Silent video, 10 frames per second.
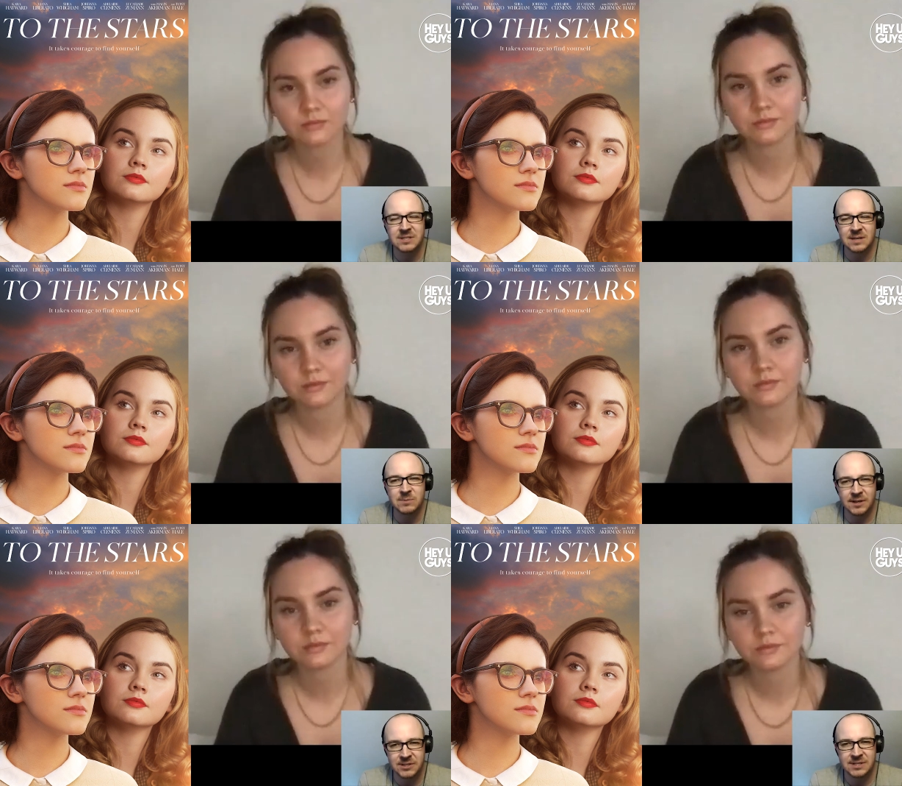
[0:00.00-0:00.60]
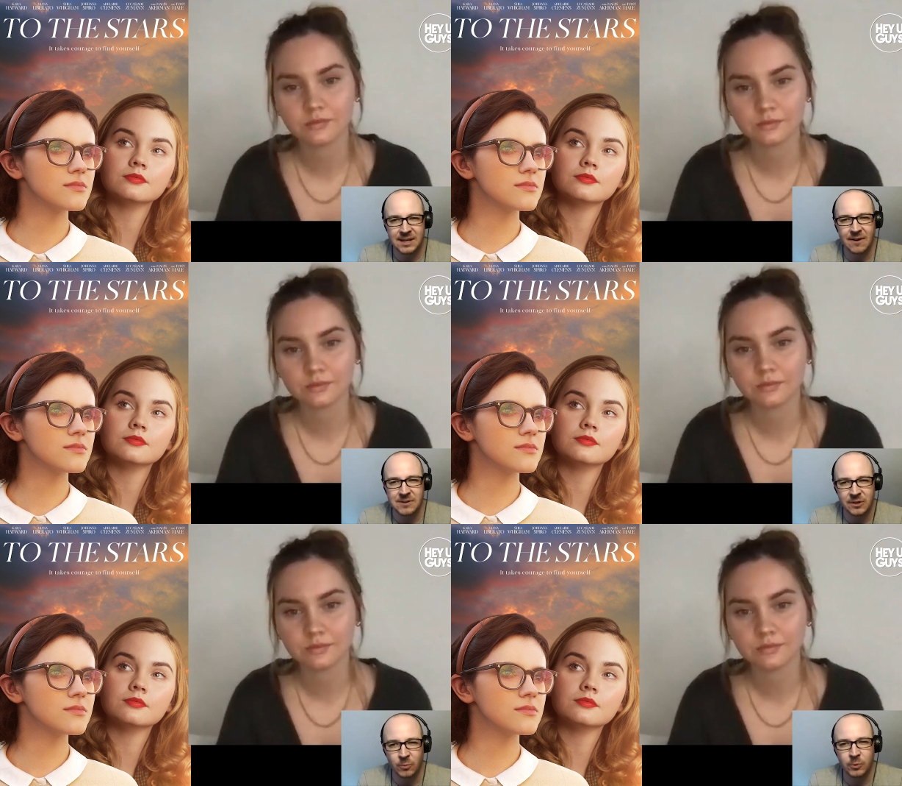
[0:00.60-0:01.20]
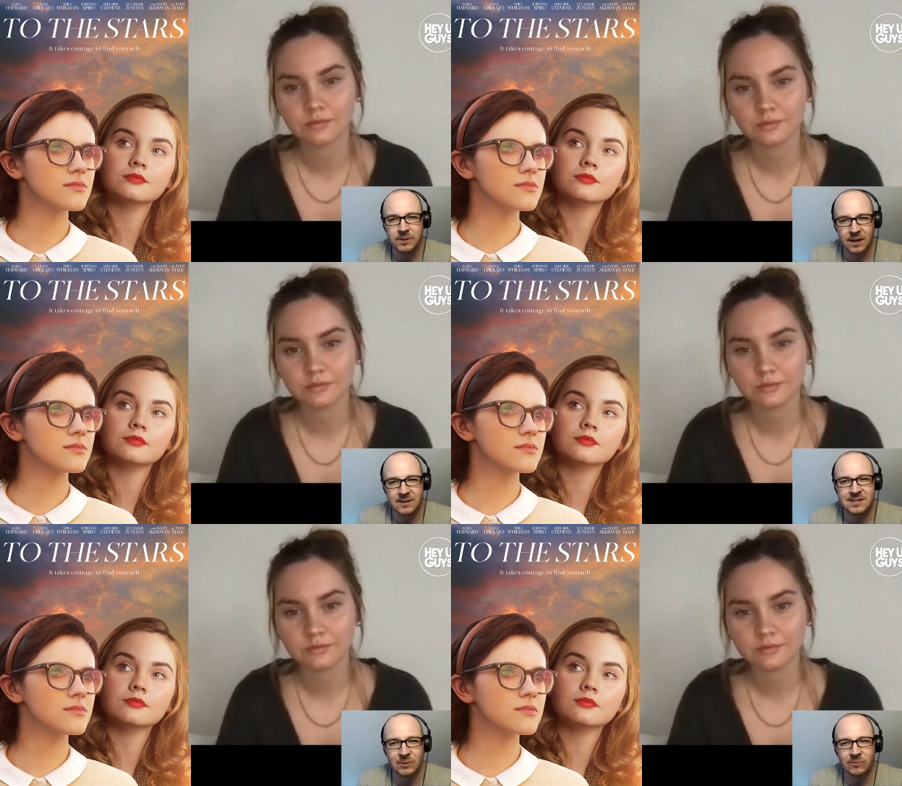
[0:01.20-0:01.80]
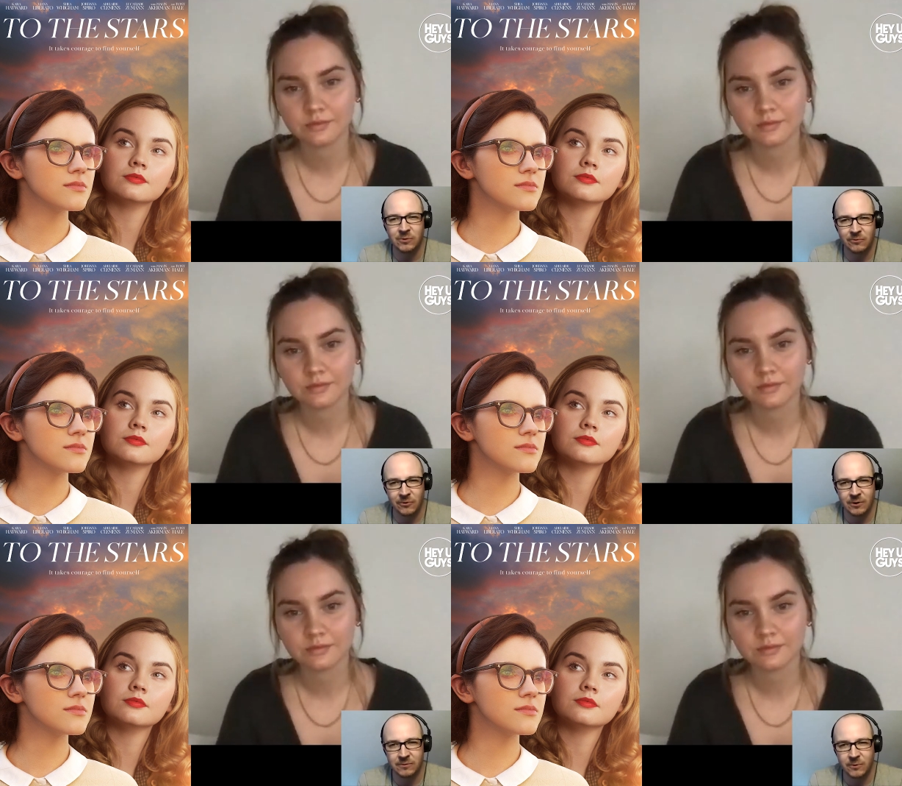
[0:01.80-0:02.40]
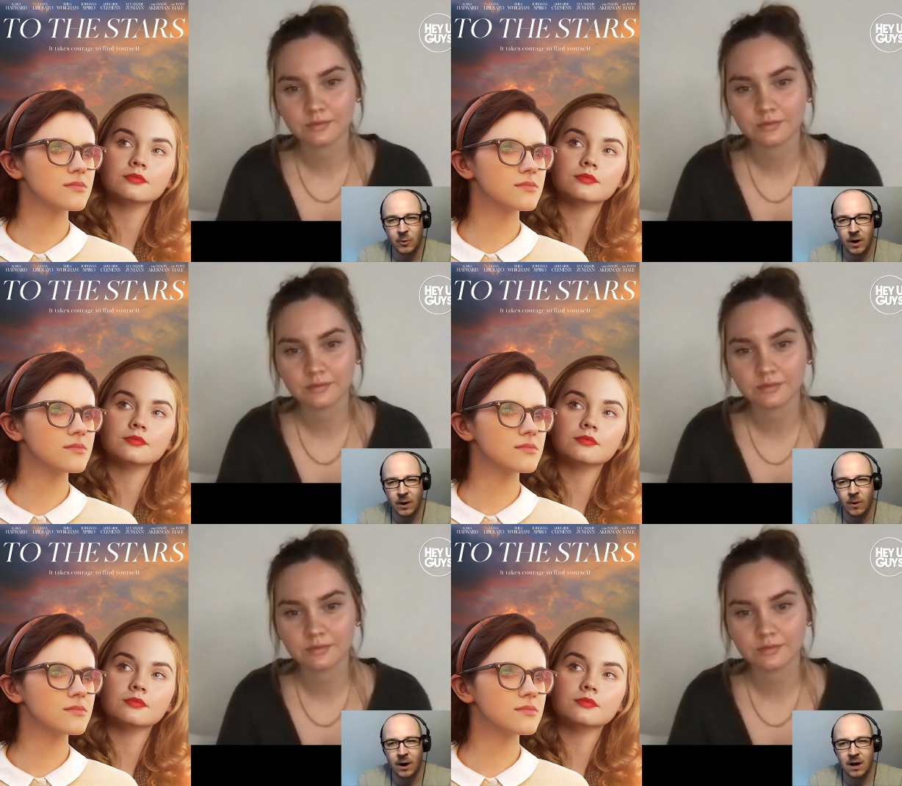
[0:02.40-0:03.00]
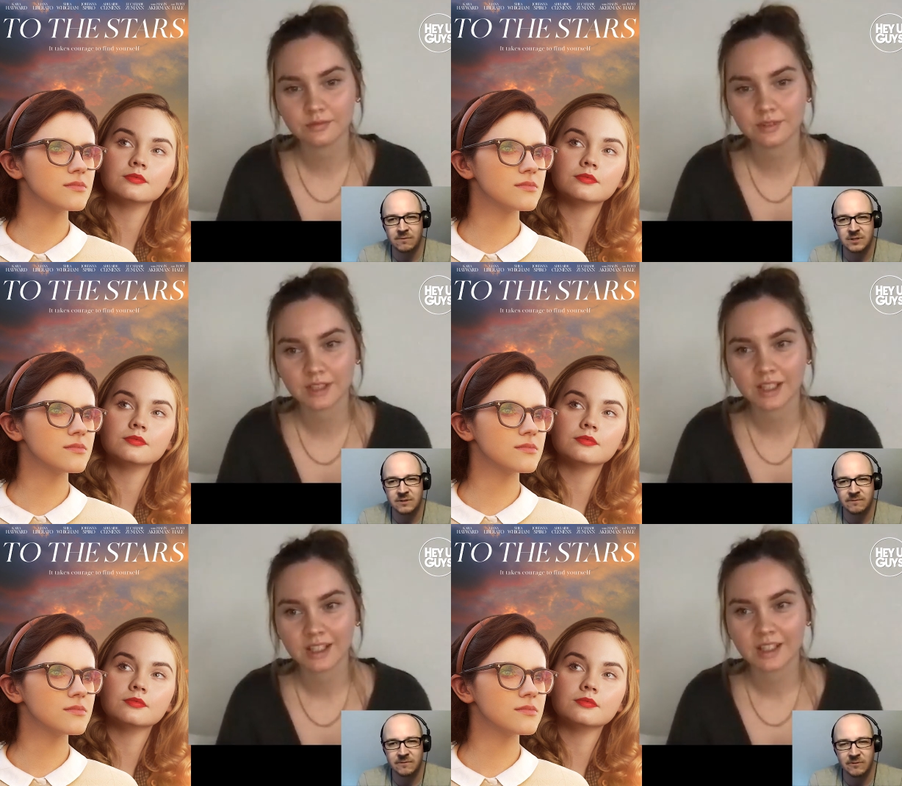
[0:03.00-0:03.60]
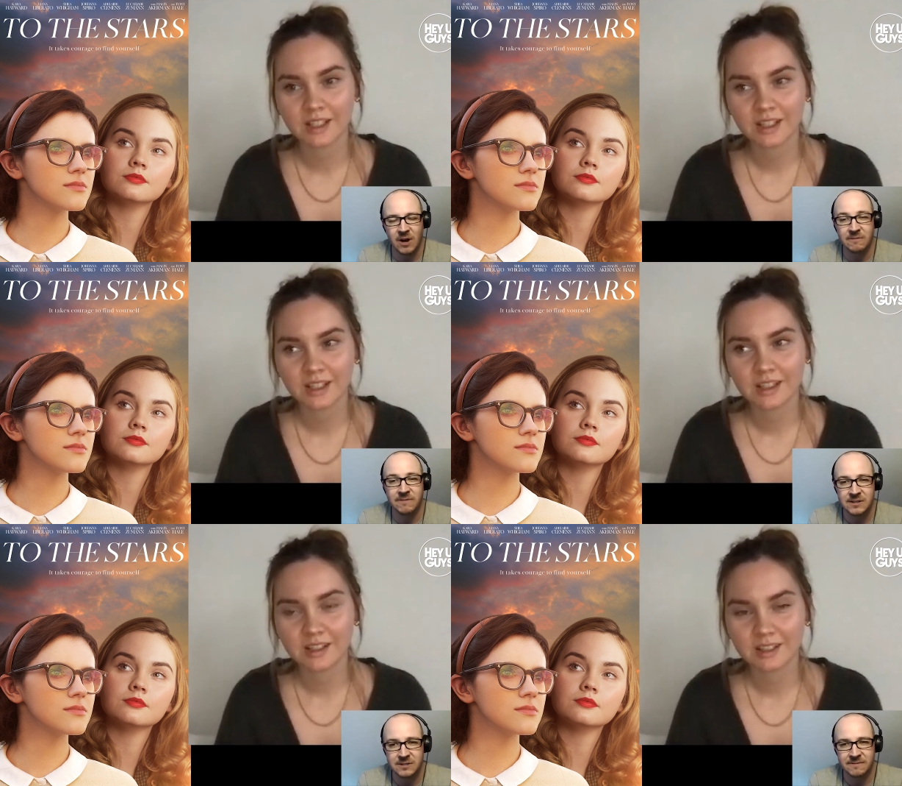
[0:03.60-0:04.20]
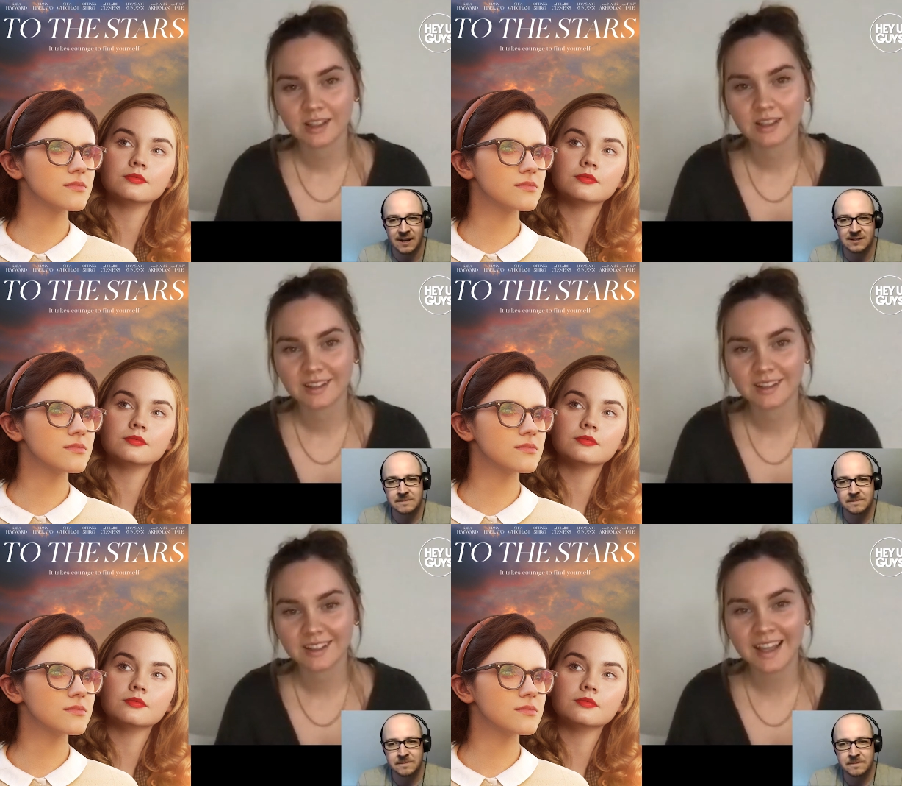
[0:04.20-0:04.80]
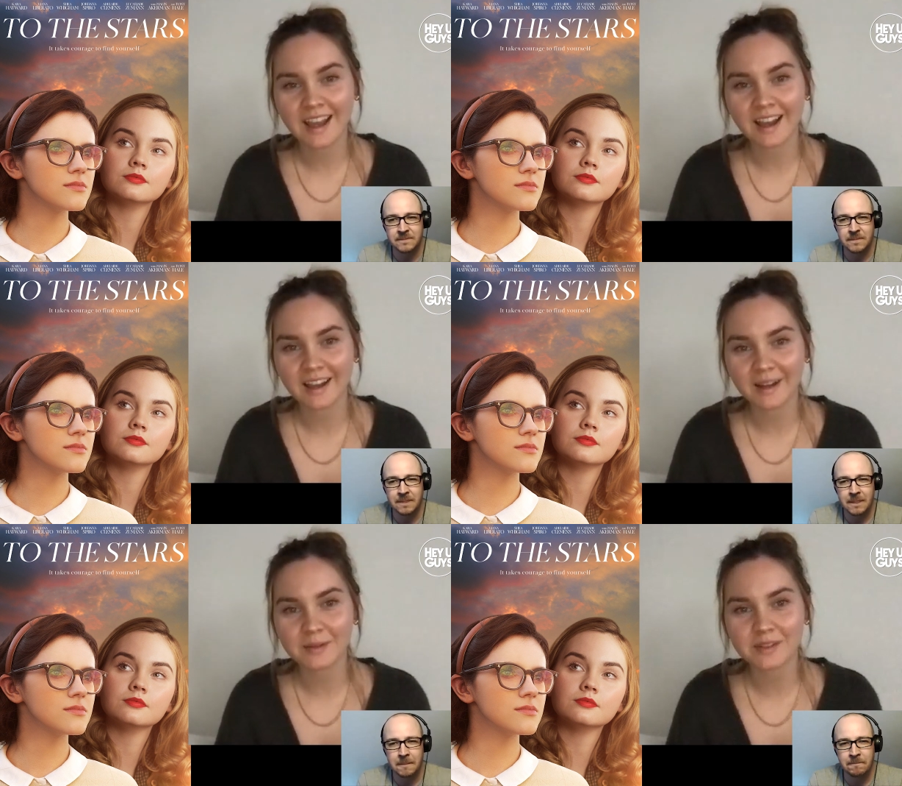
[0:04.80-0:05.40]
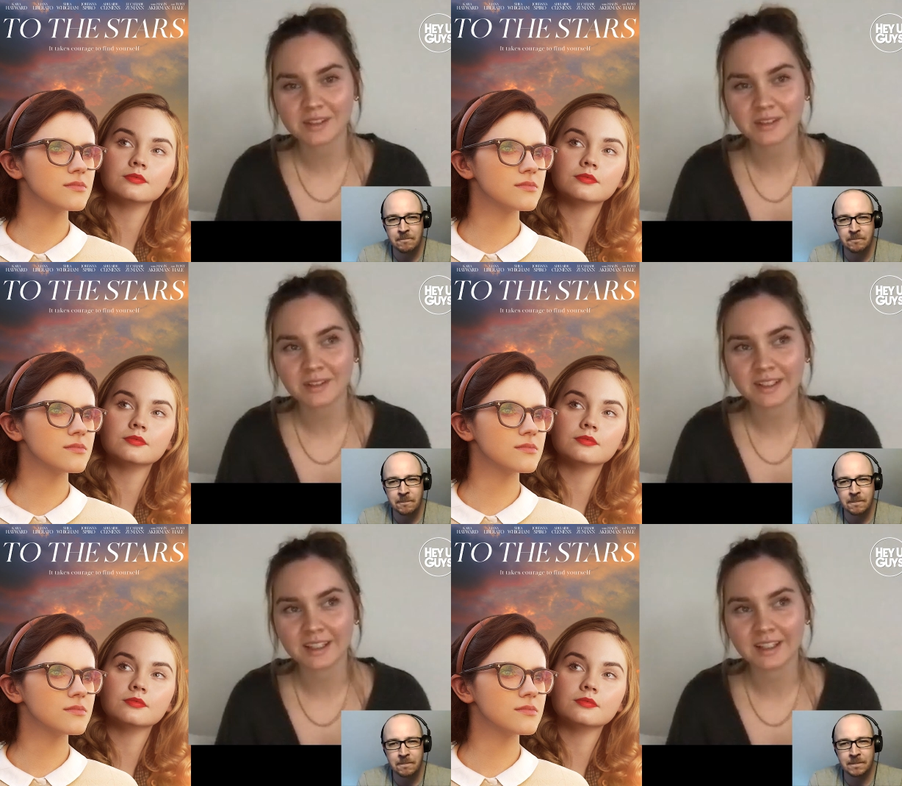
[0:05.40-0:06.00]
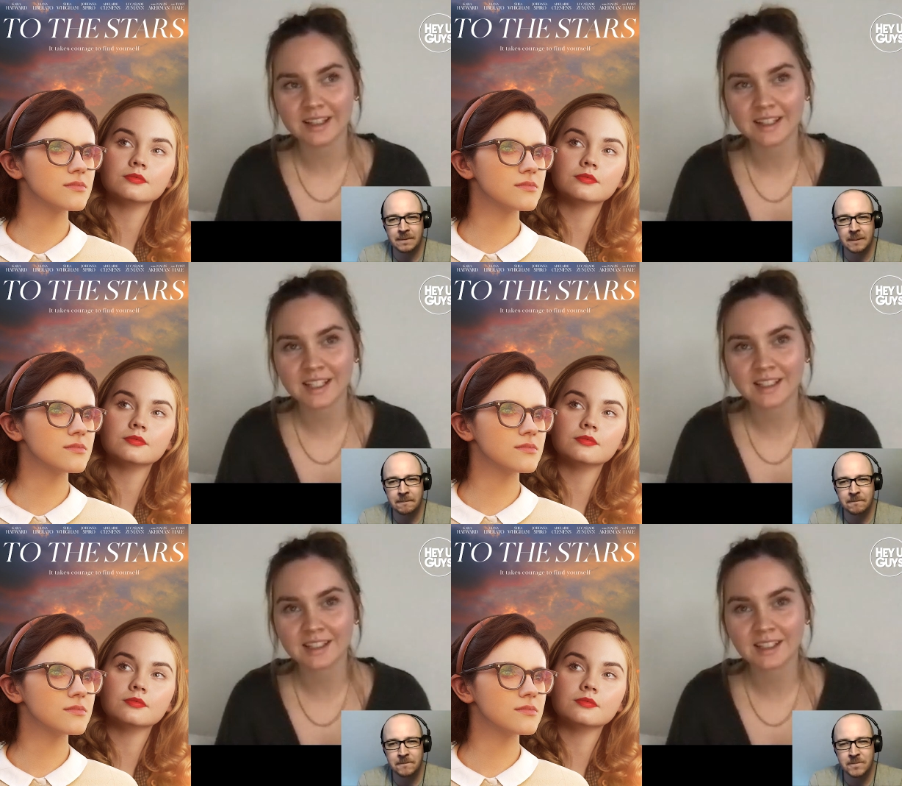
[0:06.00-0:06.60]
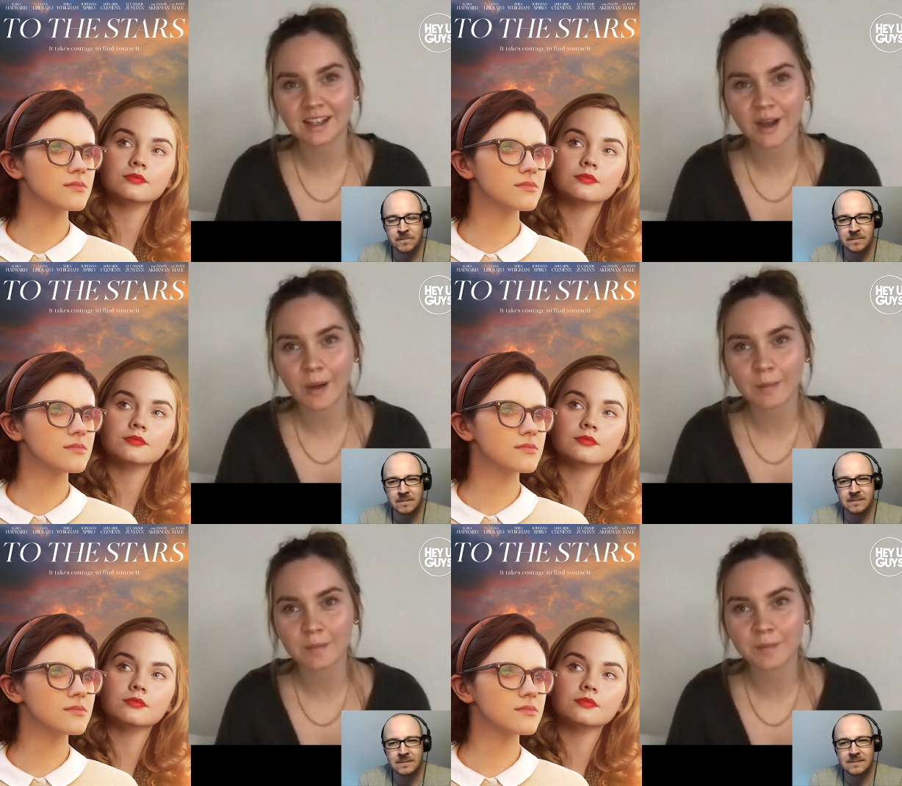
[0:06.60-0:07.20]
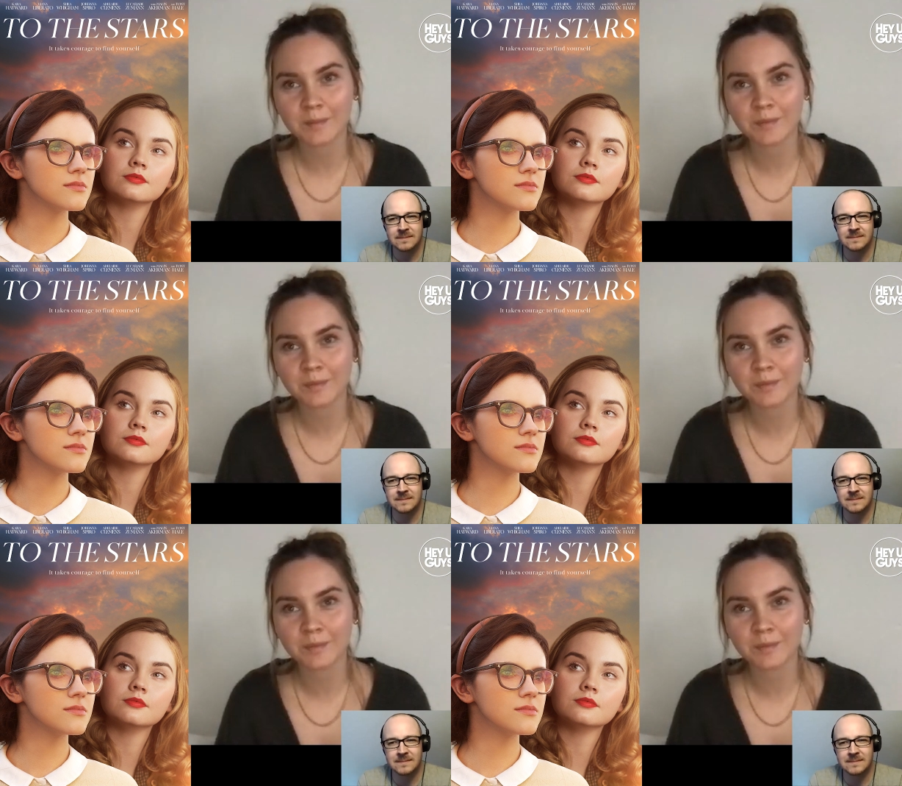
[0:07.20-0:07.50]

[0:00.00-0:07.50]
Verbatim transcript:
Speaker 1: seems like she's a character that would kind of stick with you for for quite a while after you've you kind of finished the fact.
Speaker 2: Yeah, absolutely. I think um